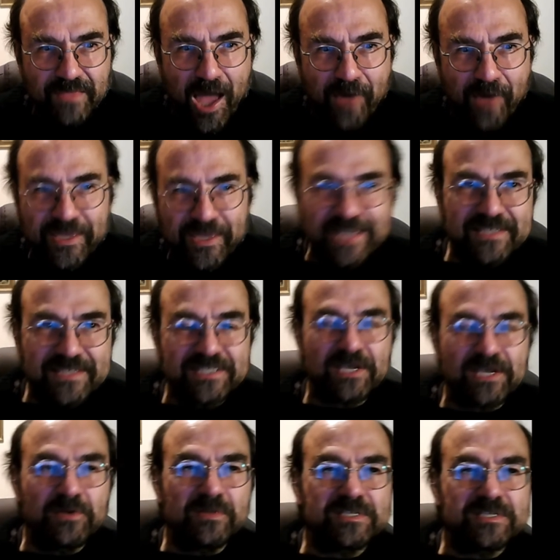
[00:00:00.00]
Okay,
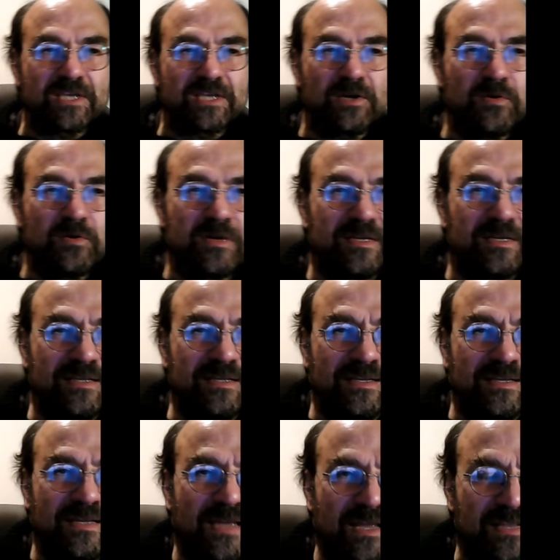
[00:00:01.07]
so
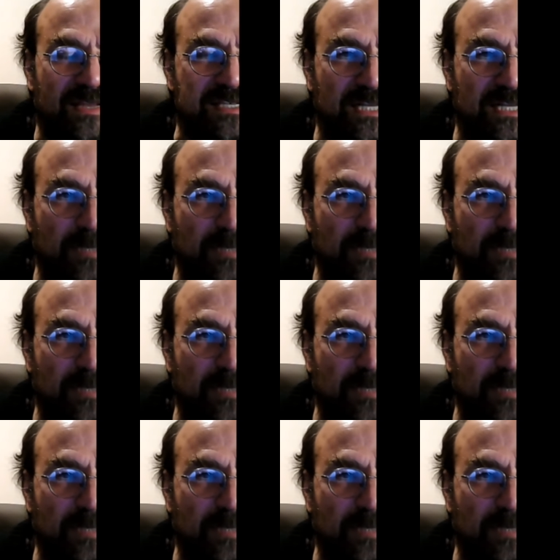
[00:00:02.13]
that's a little